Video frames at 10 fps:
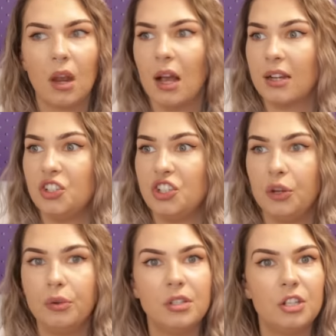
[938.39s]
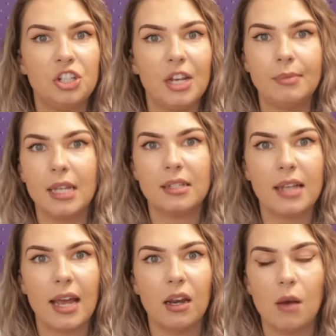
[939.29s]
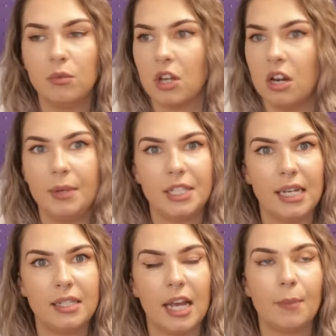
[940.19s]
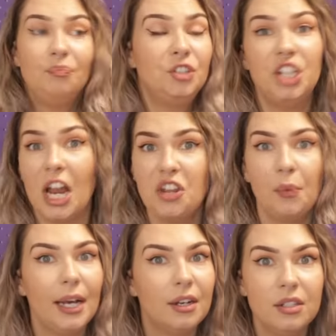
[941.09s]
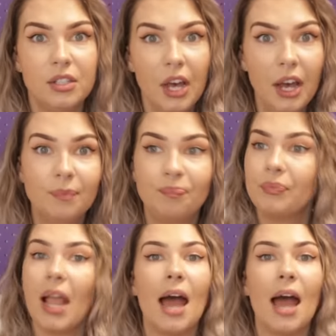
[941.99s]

Like, as soon as the ship set sail, I was going to be seasick. But genuine concern.